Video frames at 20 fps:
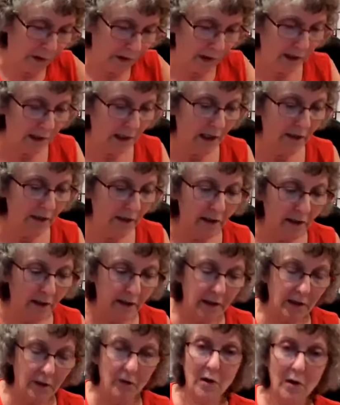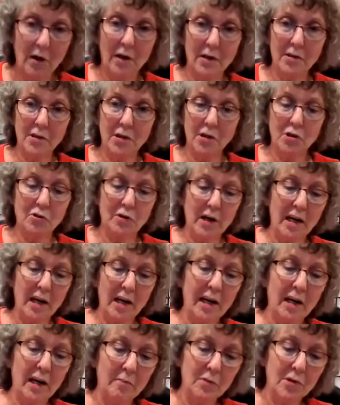I'm going to take the cleaner concentrate
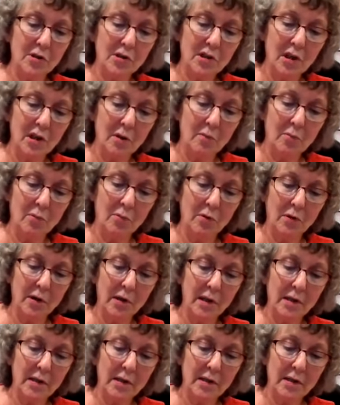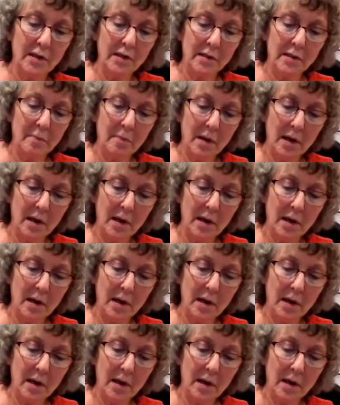and I'm just going to pour it into this